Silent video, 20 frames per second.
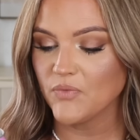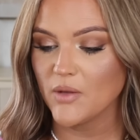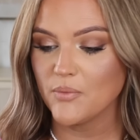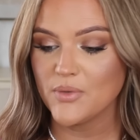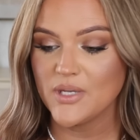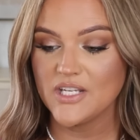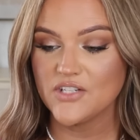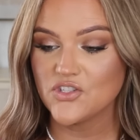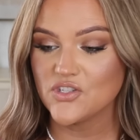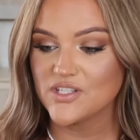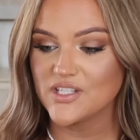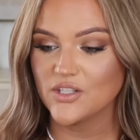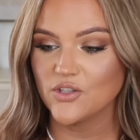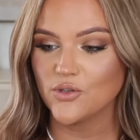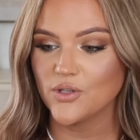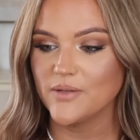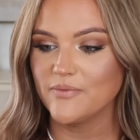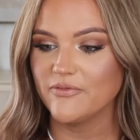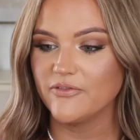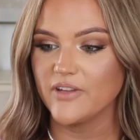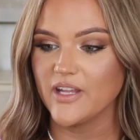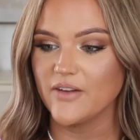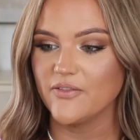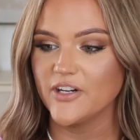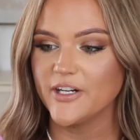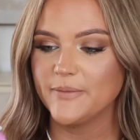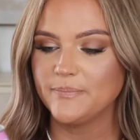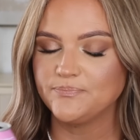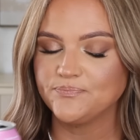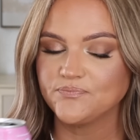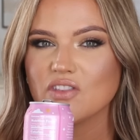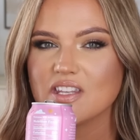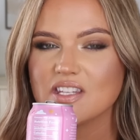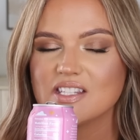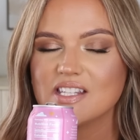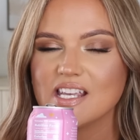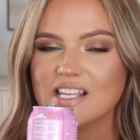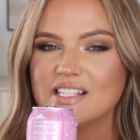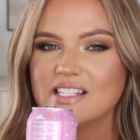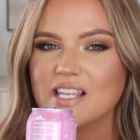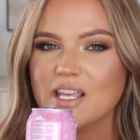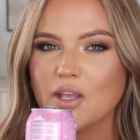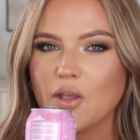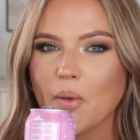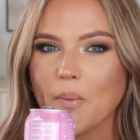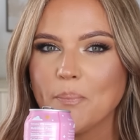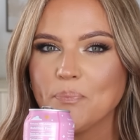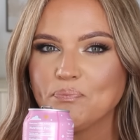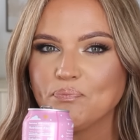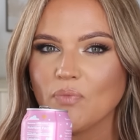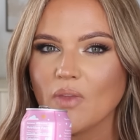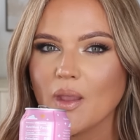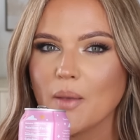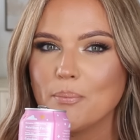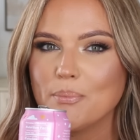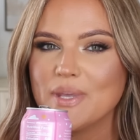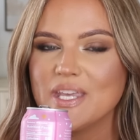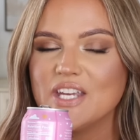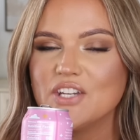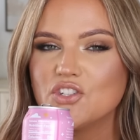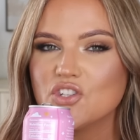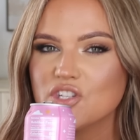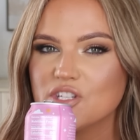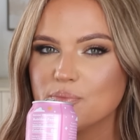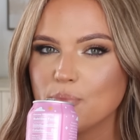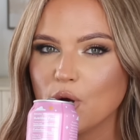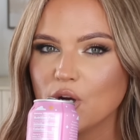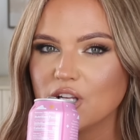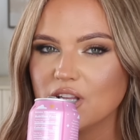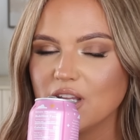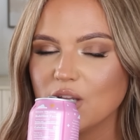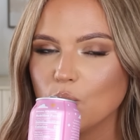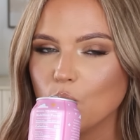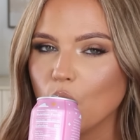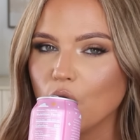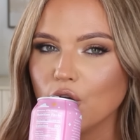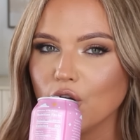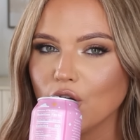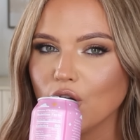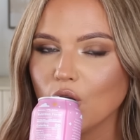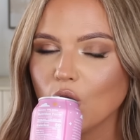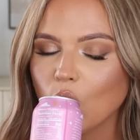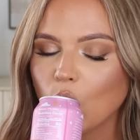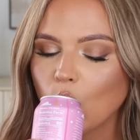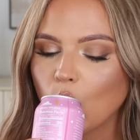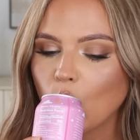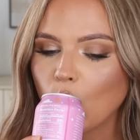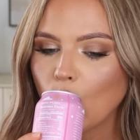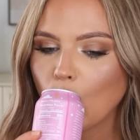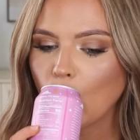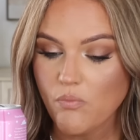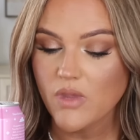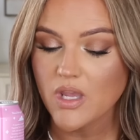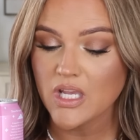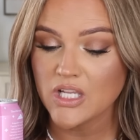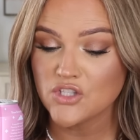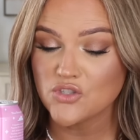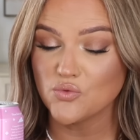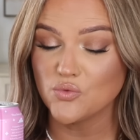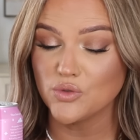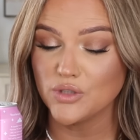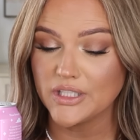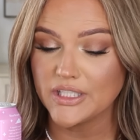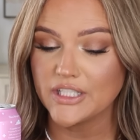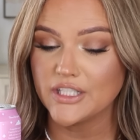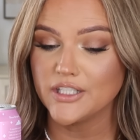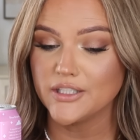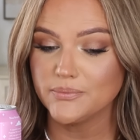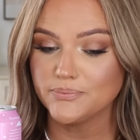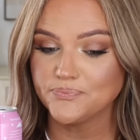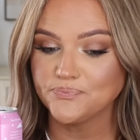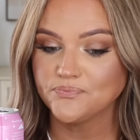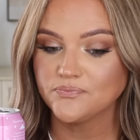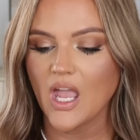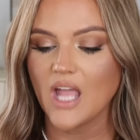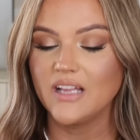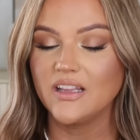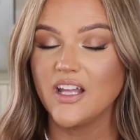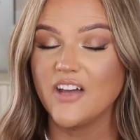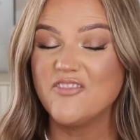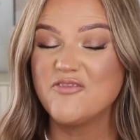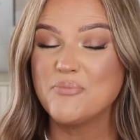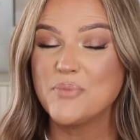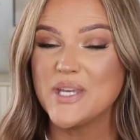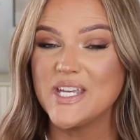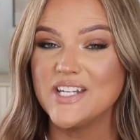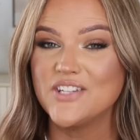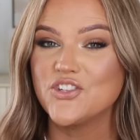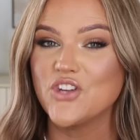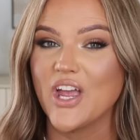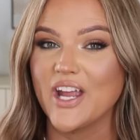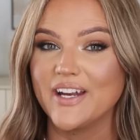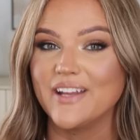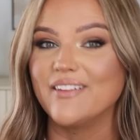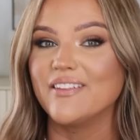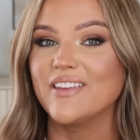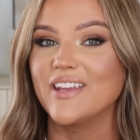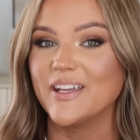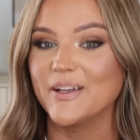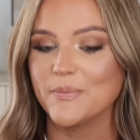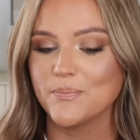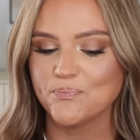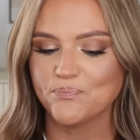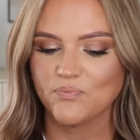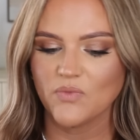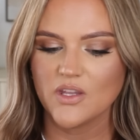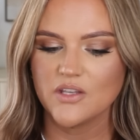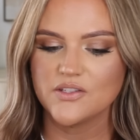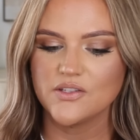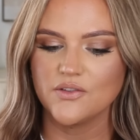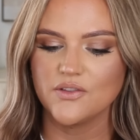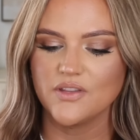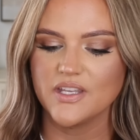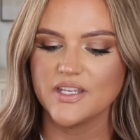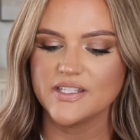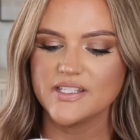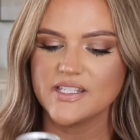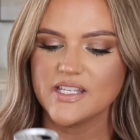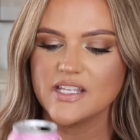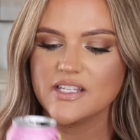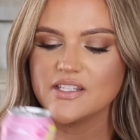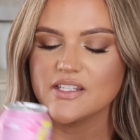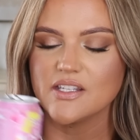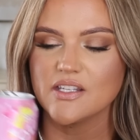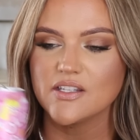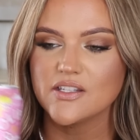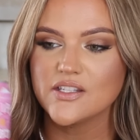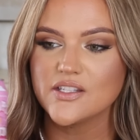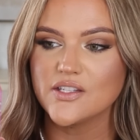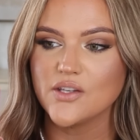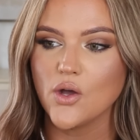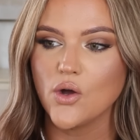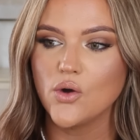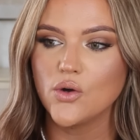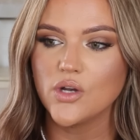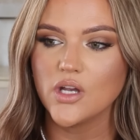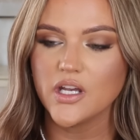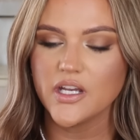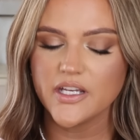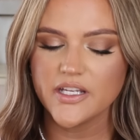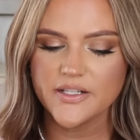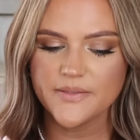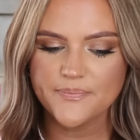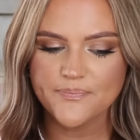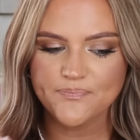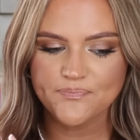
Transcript: Peaches and cream flavor. This tastes like peach sparkling water. It's really good. I love peach anything. So this is so good.